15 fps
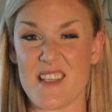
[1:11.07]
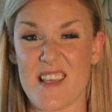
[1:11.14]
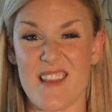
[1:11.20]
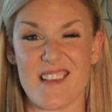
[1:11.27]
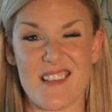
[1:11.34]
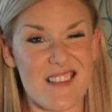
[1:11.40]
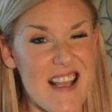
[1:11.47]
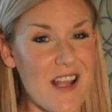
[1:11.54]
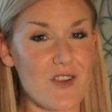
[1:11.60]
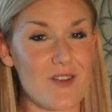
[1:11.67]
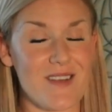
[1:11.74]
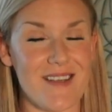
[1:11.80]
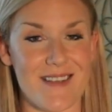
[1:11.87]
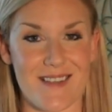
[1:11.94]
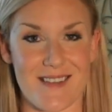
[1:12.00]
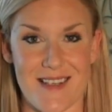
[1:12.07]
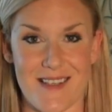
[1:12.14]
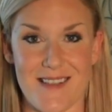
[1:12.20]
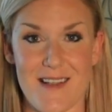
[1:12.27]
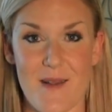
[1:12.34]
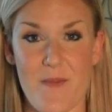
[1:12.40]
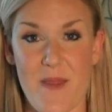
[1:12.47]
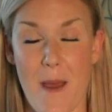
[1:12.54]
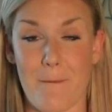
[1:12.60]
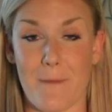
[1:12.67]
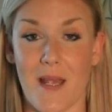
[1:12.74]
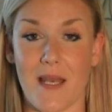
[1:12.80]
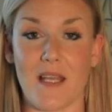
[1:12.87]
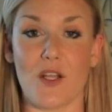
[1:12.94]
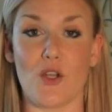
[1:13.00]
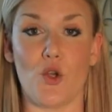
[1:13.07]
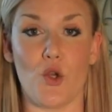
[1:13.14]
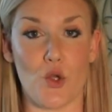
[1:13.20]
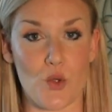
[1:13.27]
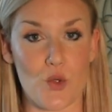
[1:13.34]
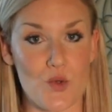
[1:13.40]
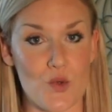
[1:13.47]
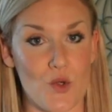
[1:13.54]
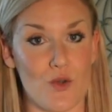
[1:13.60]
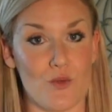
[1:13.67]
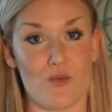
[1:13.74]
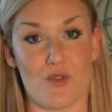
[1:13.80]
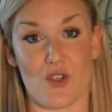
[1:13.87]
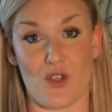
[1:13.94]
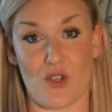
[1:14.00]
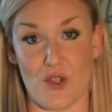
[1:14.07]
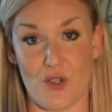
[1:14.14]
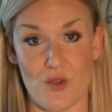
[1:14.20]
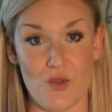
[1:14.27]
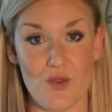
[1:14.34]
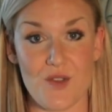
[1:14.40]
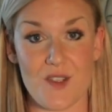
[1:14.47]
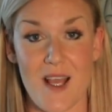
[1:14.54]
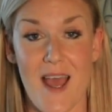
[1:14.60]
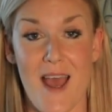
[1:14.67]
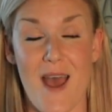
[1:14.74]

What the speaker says: And this is actually a system that many newsrooms use,